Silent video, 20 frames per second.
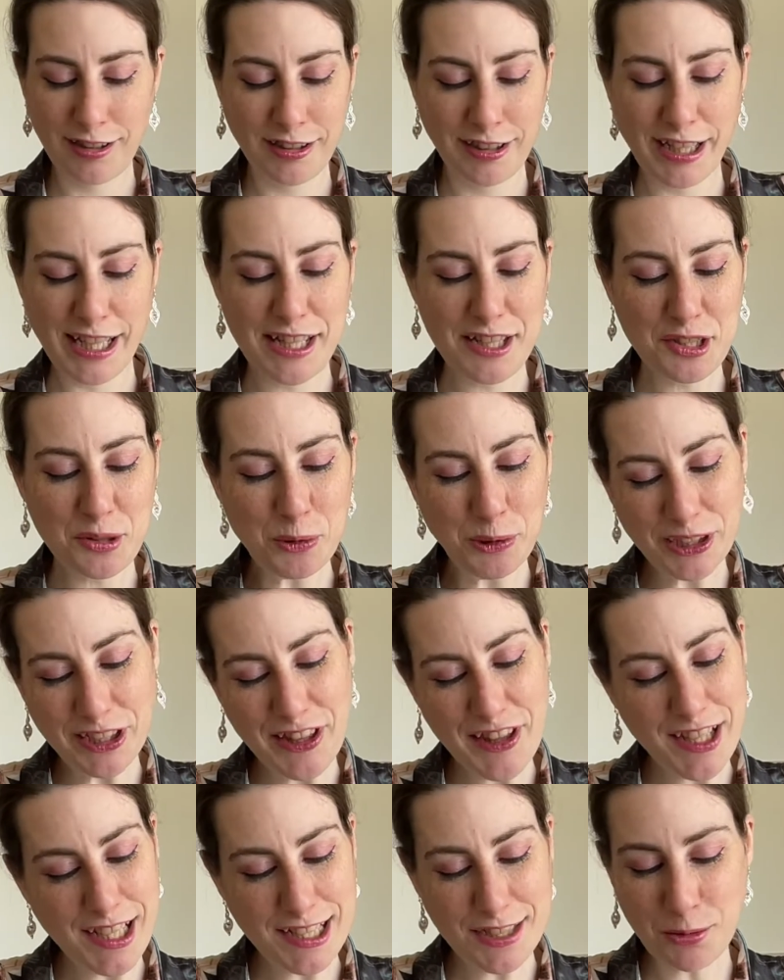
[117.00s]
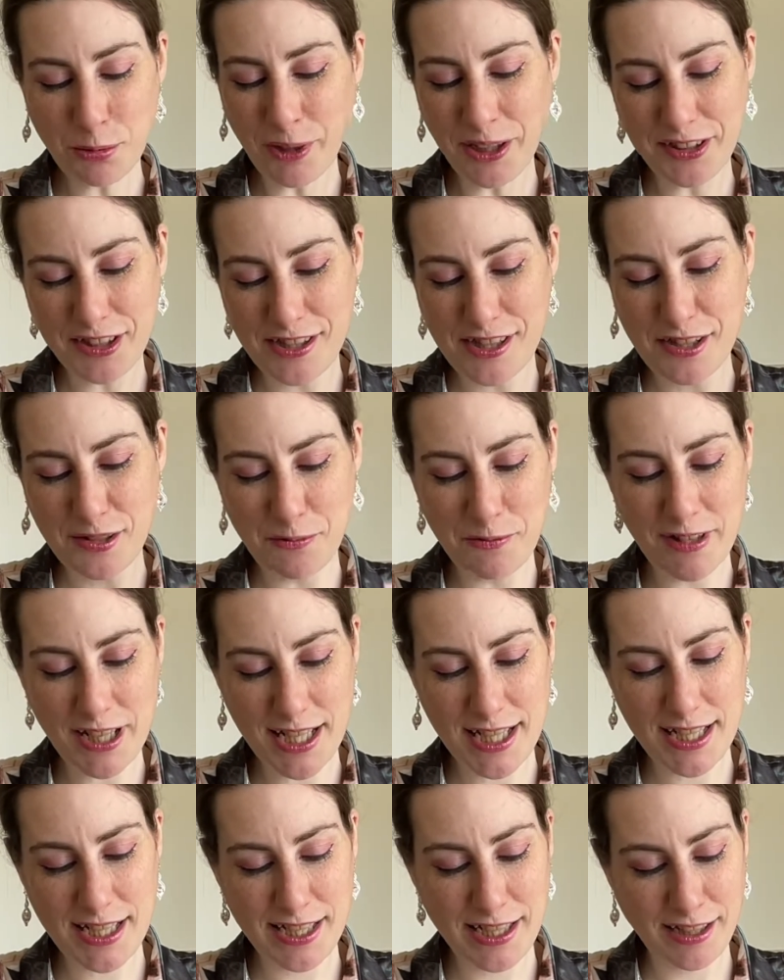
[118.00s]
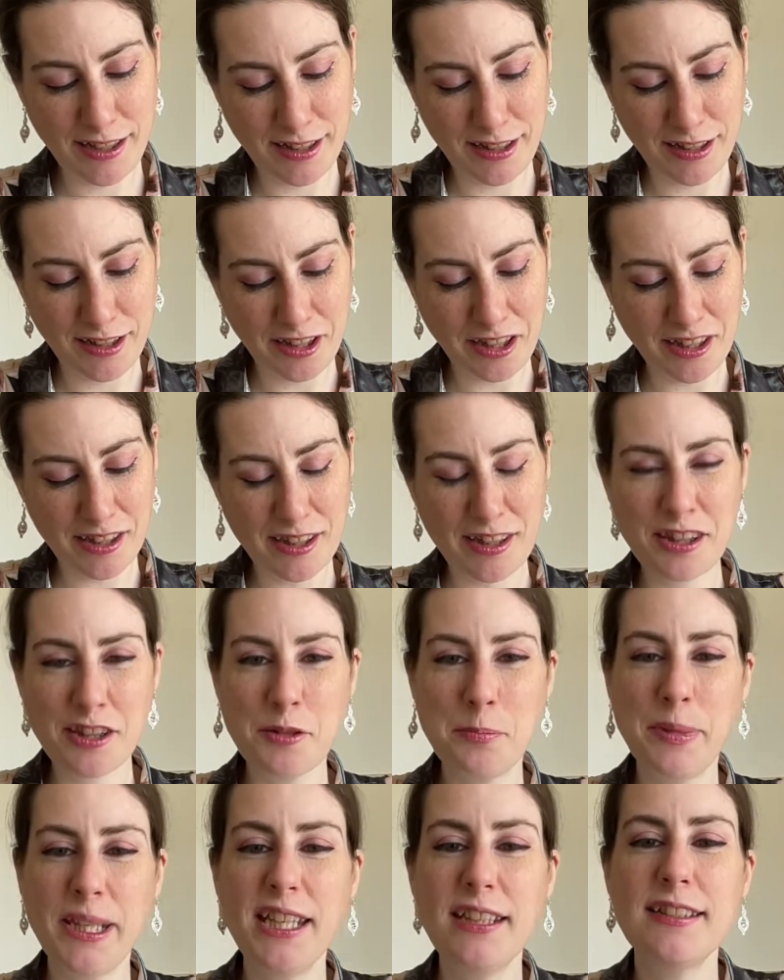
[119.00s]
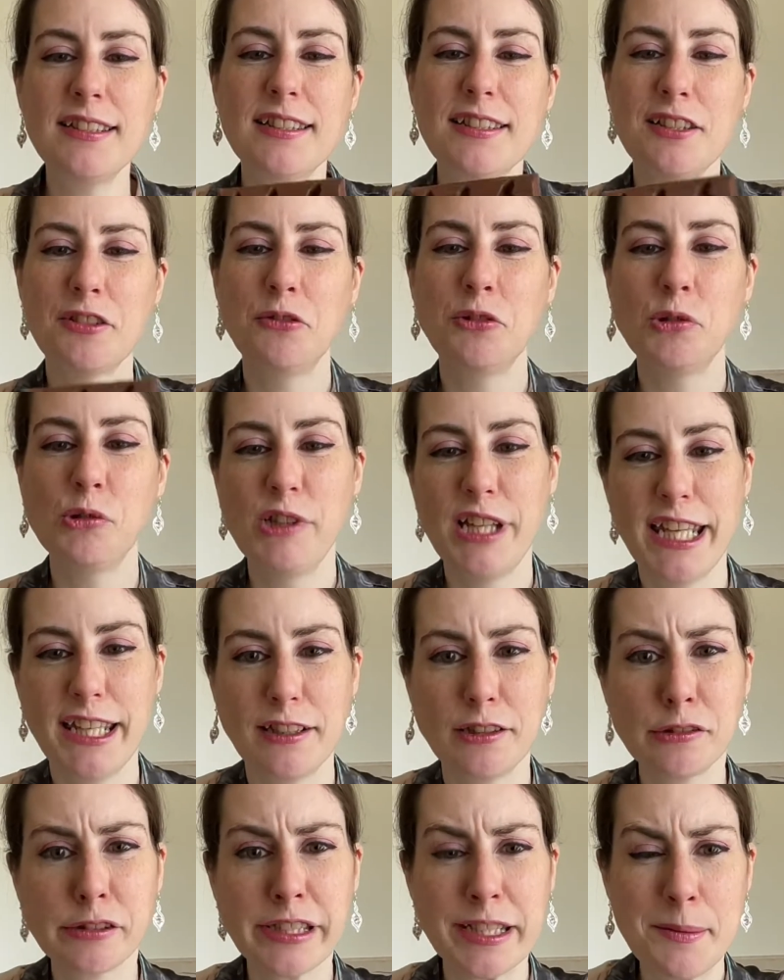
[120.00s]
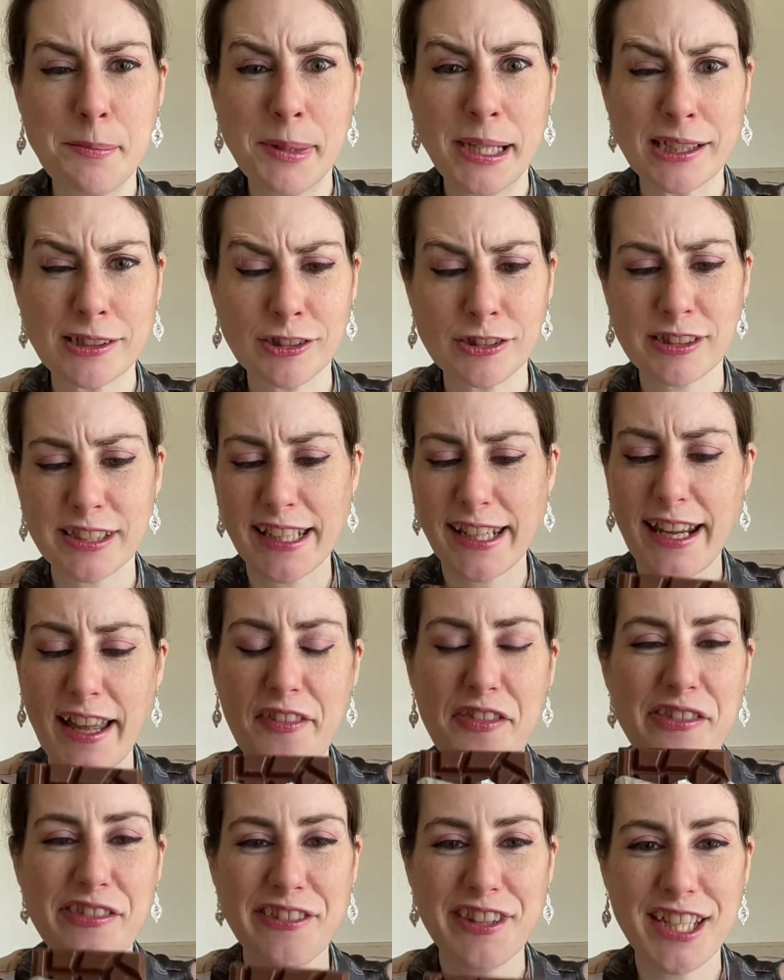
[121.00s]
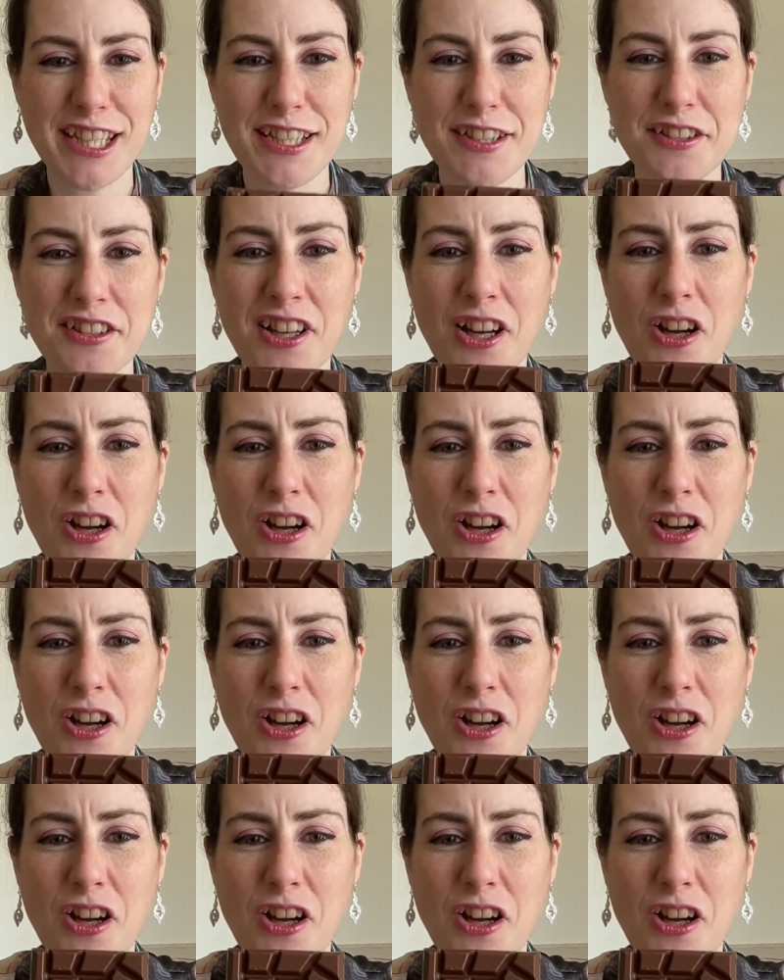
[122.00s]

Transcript: It's one of these ones where the pieces are all higgledy-piggledy and these